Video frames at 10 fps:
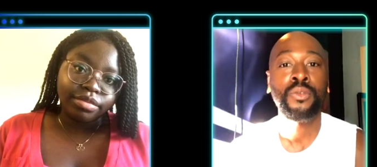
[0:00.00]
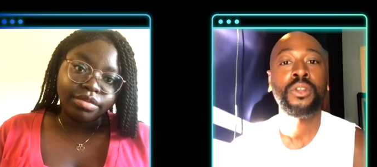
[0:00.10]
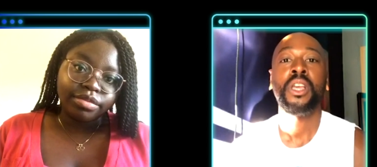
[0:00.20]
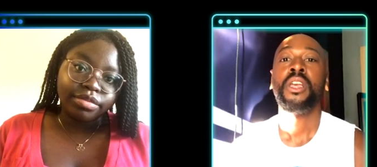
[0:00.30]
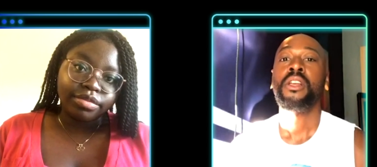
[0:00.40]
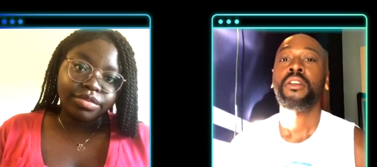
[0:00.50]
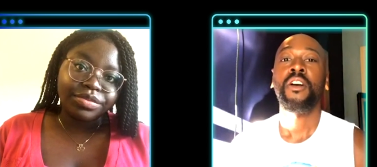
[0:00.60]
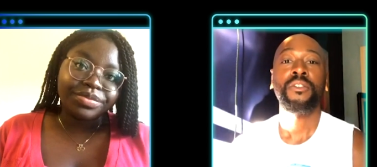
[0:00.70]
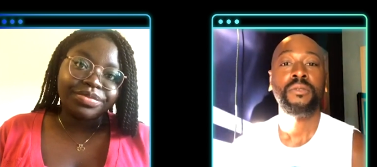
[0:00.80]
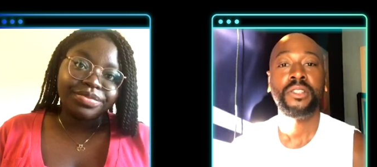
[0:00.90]
Speaker 1: to
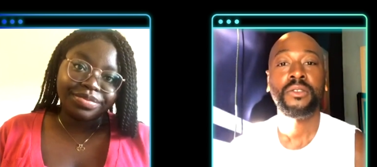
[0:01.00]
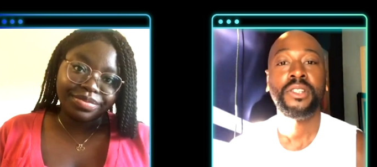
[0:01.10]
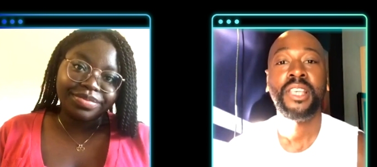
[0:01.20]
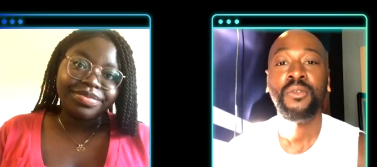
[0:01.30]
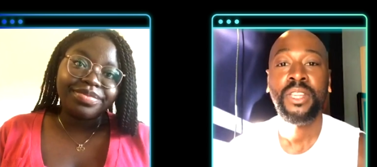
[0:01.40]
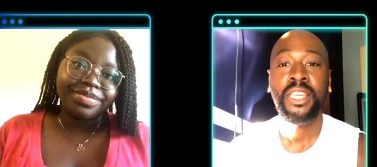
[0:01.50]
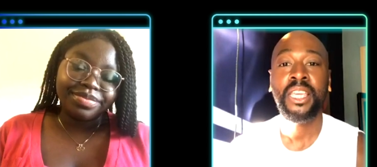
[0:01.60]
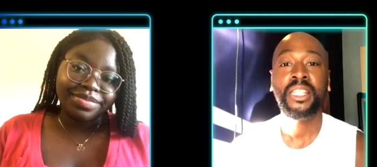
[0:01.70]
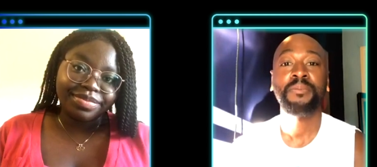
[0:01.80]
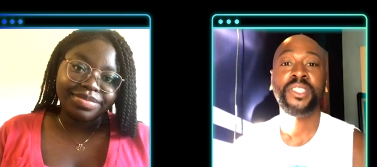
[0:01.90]
all the resources that we
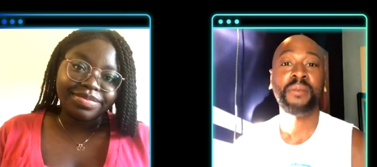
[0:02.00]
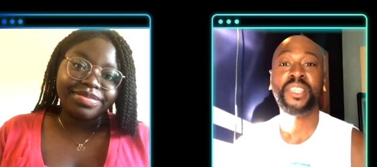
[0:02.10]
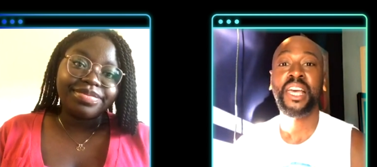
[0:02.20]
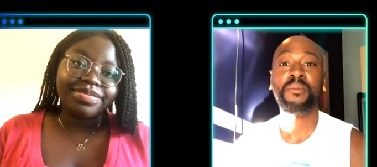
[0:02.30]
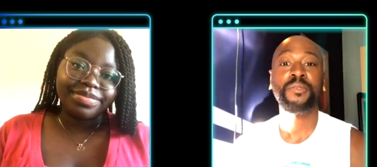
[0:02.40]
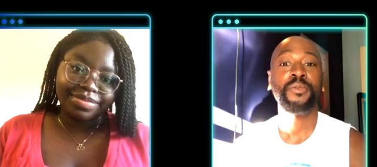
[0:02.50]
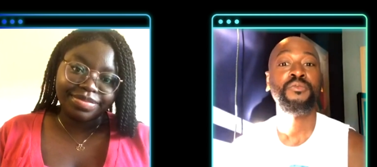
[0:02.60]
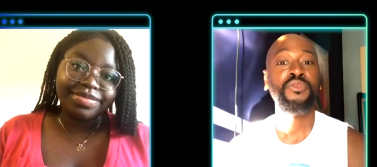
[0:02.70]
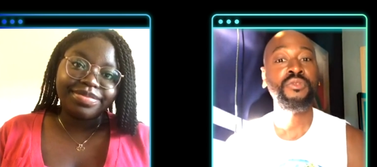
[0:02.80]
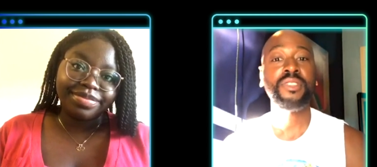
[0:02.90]
need, sometimes
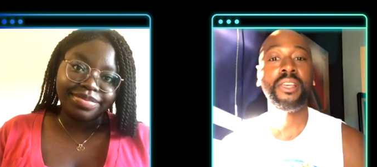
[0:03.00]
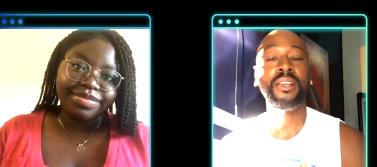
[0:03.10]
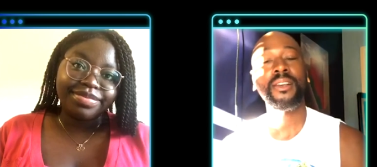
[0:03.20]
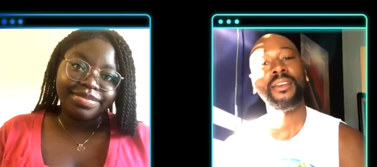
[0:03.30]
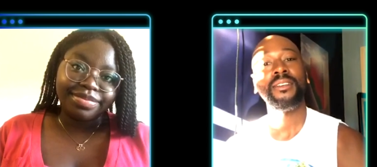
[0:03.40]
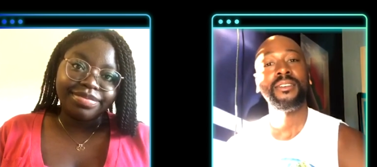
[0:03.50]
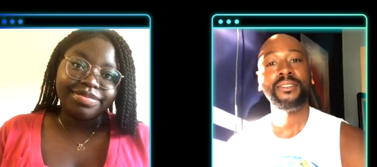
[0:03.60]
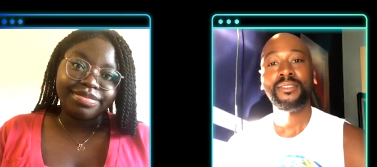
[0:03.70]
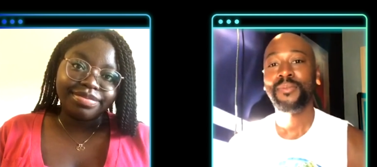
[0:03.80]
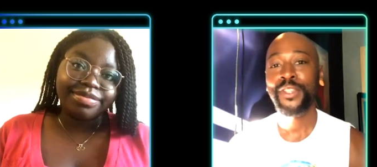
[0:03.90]
music,
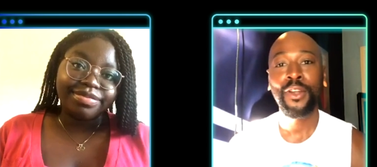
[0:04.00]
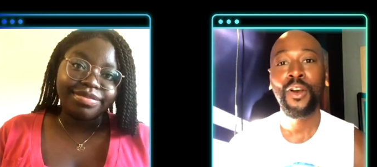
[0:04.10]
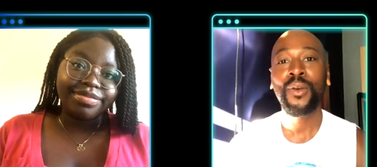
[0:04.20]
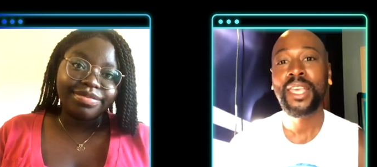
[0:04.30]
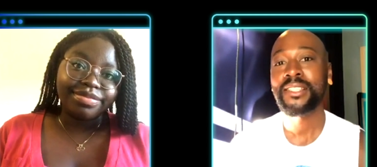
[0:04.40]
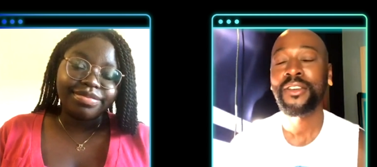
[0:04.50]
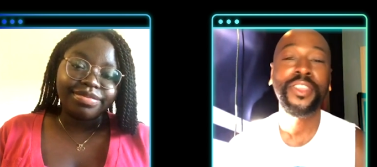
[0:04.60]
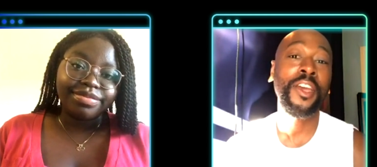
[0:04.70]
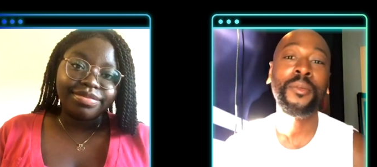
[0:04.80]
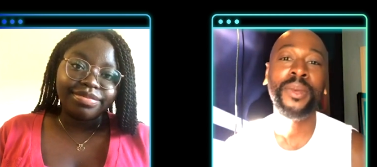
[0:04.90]
you know, is
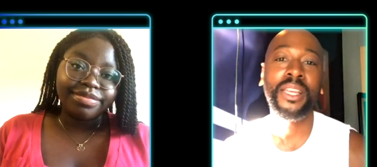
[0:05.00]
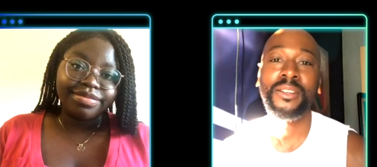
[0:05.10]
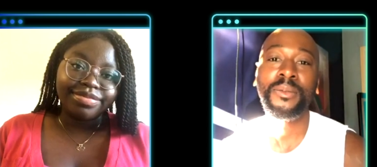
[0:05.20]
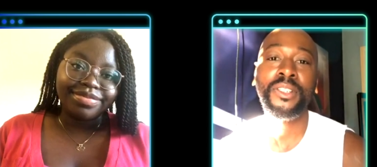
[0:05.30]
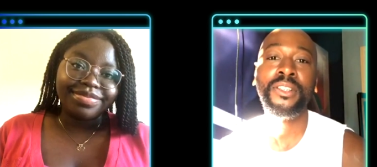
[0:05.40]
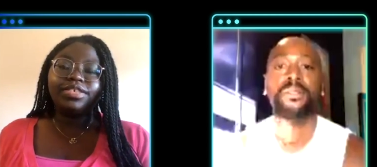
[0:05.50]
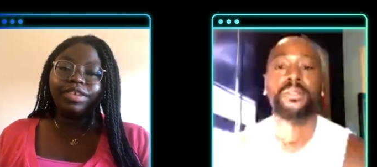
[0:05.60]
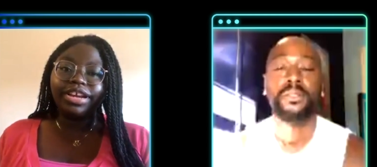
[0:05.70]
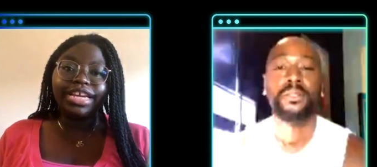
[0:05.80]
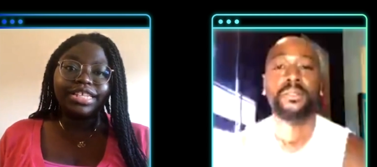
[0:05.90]
our therapy.
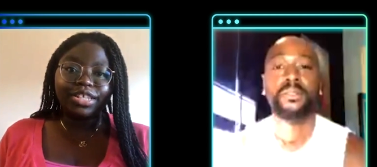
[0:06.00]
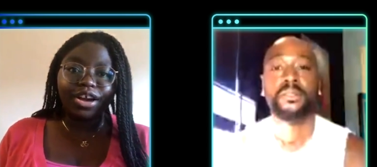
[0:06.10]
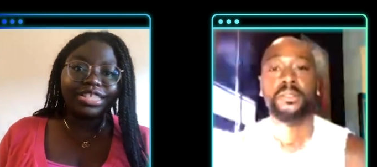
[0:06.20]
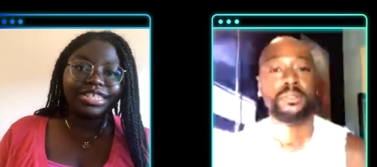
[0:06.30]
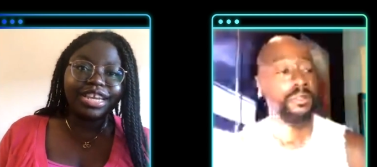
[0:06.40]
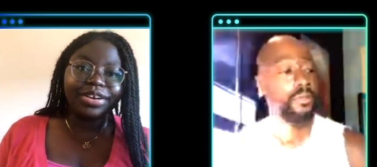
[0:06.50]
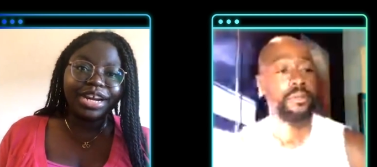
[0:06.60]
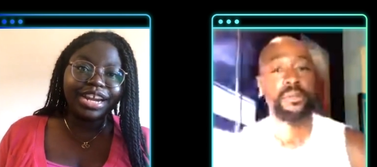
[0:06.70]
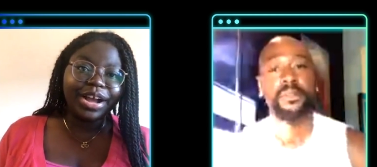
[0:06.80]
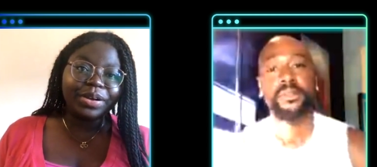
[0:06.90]
Speaker 2: It's very exhausting
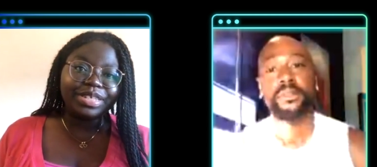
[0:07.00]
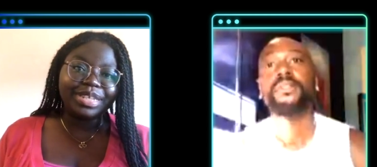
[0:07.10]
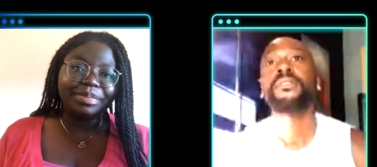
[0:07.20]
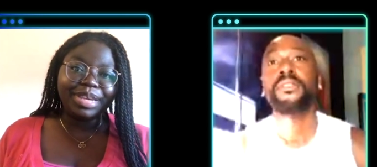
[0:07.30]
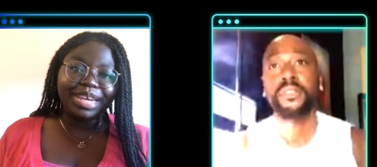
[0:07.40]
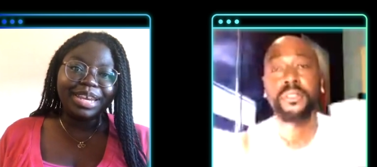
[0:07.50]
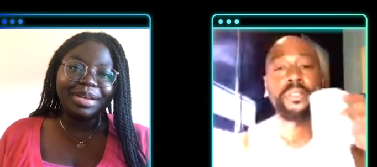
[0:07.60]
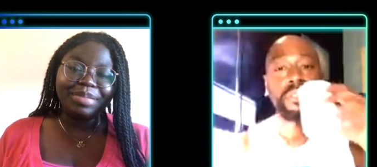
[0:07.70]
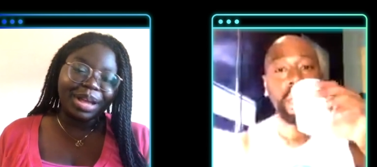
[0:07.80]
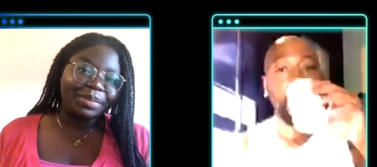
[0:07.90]
right now to
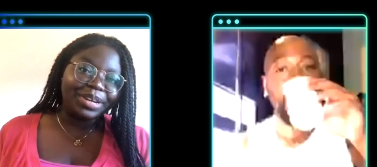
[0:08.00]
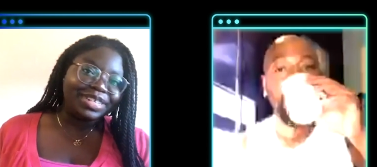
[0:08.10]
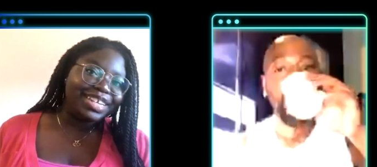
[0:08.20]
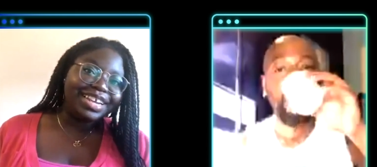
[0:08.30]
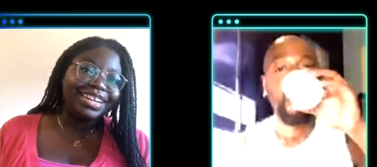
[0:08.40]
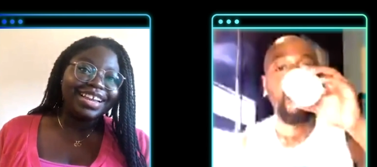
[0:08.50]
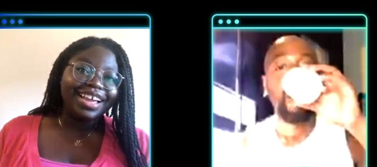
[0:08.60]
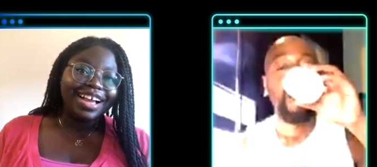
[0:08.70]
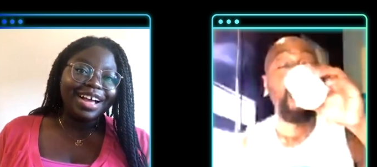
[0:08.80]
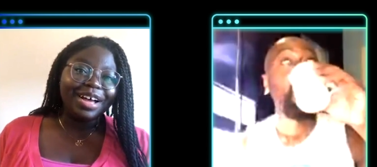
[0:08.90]
be mm. a Black
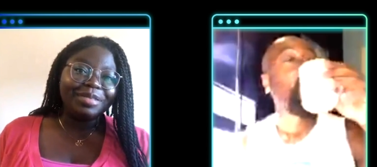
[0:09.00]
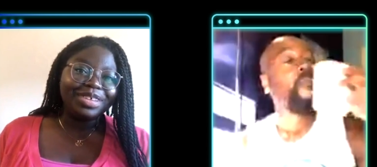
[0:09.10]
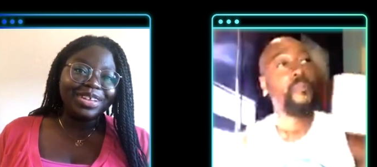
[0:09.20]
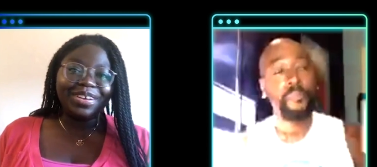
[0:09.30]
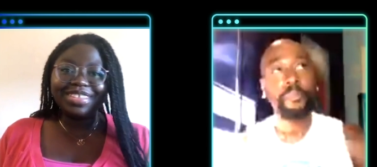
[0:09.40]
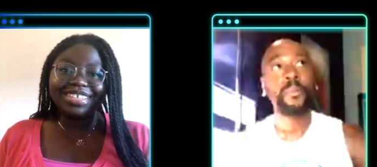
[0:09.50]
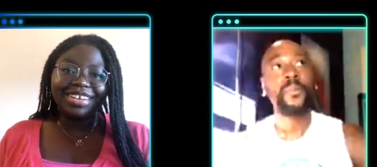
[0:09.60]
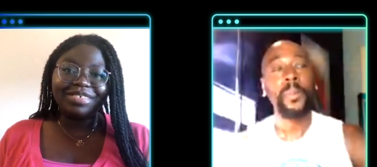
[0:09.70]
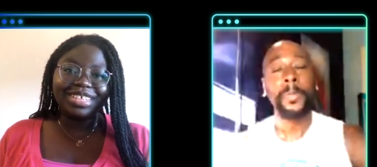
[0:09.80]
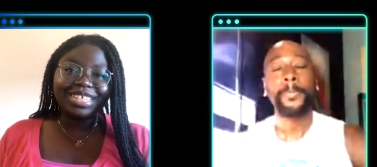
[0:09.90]
person uh, with all the
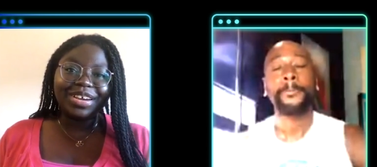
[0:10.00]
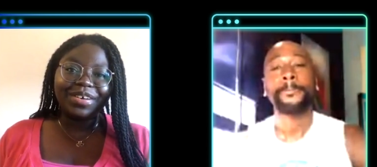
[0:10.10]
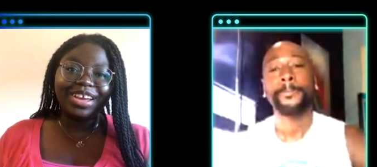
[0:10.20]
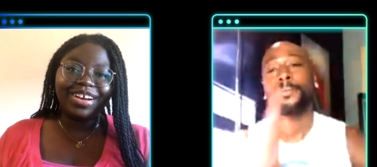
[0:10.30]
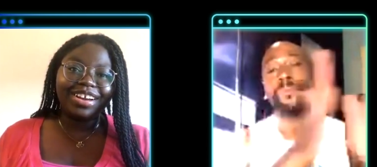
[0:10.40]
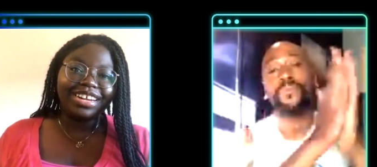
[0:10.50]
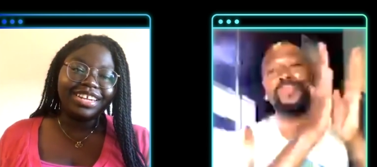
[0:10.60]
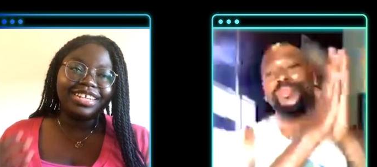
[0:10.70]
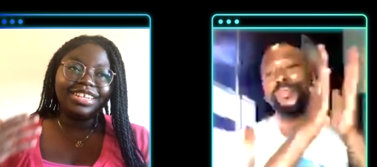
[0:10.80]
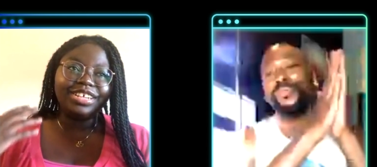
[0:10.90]
stuff that's going on,
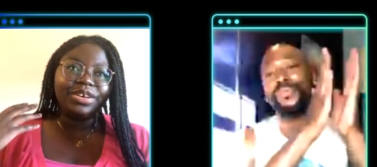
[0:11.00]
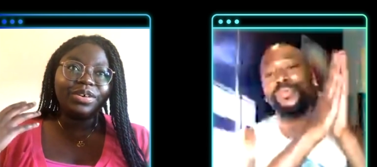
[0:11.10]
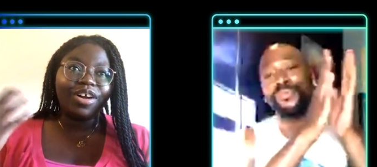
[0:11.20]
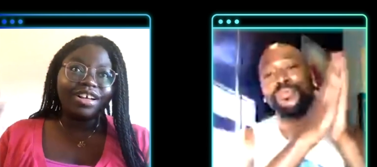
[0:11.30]
and, you know,